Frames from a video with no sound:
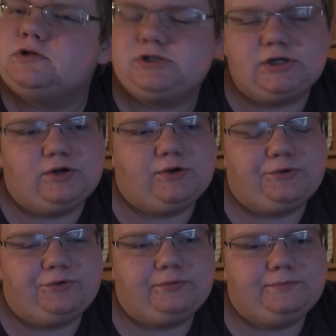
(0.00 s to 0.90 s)

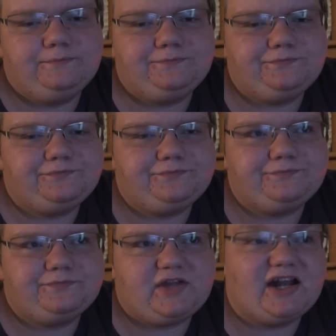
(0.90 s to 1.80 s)
so
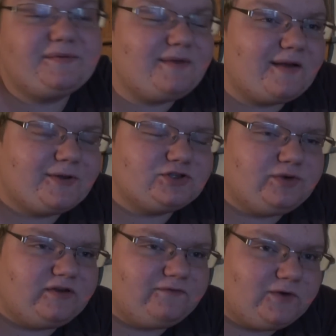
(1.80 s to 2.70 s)
I gotta be back by the
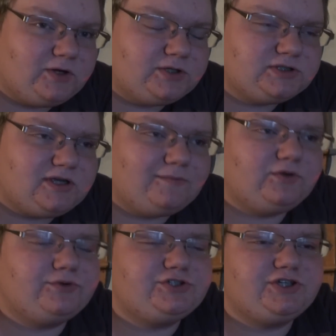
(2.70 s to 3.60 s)
21st. I'm
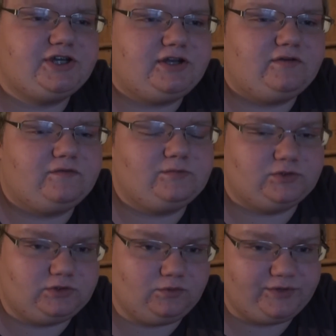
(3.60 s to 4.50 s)
doing shit
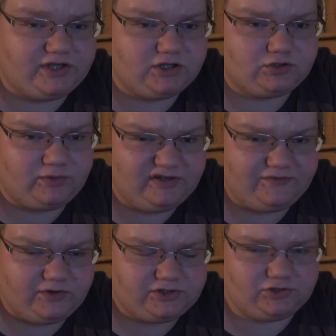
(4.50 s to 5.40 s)
the week of the
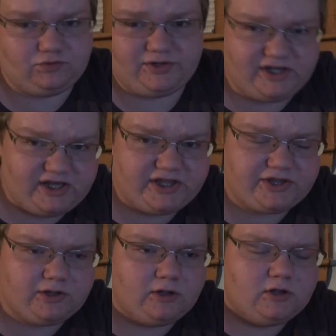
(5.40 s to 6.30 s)
21st to the 28th.
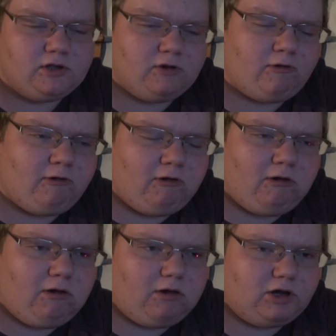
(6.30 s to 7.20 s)

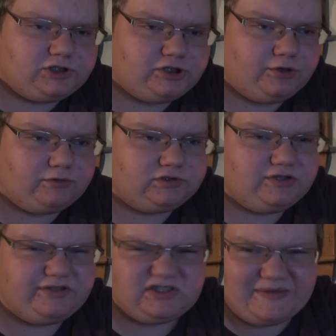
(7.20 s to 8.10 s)
So
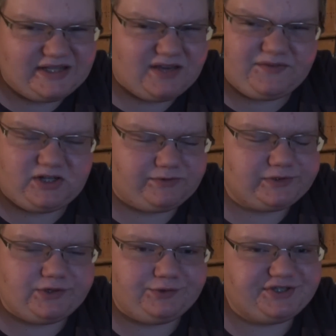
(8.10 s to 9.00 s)
don't expect that video
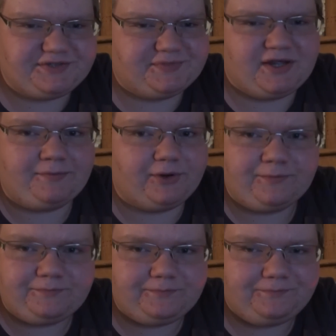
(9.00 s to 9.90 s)
until at least September.
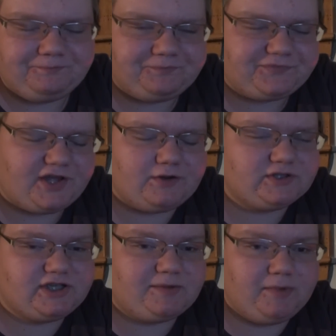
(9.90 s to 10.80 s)
I know
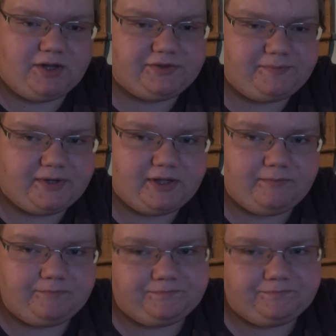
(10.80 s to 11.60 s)
it's like a month, but